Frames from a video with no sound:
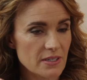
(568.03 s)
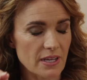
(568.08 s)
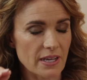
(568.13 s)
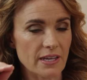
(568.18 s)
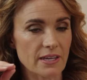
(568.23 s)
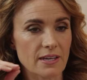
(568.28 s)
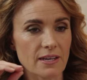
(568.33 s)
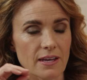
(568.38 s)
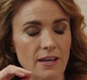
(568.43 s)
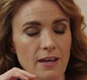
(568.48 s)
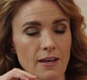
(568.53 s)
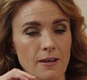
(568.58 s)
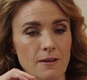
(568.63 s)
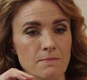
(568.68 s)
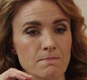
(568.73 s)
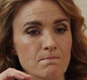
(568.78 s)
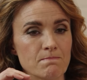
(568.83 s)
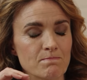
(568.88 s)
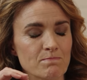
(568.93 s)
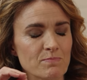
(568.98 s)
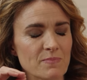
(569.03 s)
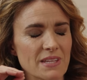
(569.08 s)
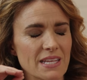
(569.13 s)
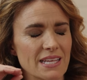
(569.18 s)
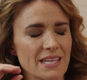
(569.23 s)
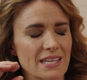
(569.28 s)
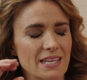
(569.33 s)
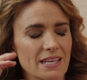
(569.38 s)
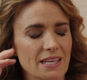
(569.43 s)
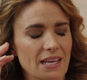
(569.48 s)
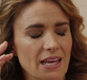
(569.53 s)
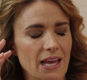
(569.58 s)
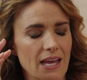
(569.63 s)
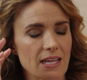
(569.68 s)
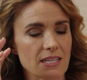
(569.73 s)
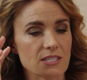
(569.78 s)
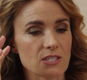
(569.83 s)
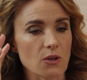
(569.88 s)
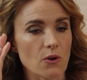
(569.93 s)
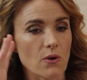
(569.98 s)
Like, and
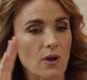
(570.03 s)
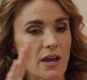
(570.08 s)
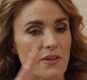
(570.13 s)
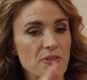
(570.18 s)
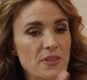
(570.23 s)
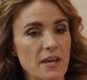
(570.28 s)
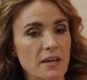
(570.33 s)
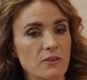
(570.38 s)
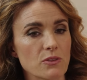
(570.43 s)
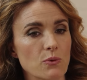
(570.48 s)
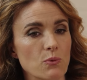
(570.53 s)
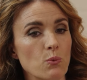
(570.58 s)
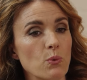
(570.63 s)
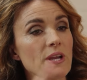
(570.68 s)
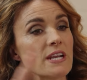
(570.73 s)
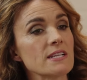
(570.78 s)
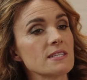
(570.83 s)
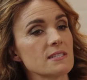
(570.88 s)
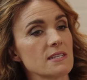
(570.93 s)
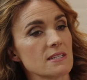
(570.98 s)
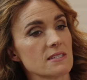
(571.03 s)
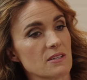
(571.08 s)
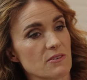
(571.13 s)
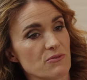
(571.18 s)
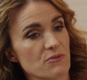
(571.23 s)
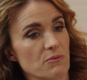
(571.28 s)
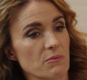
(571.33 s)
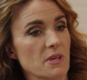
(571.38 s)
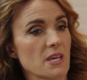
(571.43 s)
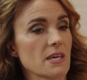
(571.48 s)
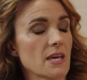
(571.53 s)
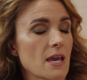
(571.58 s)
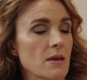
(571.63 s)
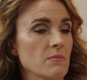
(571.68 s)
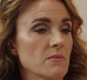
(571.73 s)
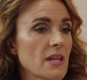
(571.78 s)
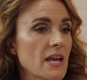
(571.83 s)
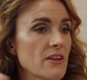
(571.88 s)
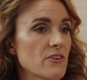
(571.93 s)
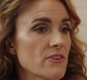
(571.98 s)
so I think the winter season for me
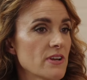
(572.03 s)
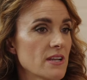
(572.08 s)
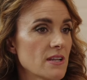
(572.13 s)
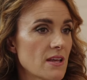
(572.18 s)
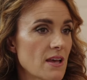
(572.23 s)
came later in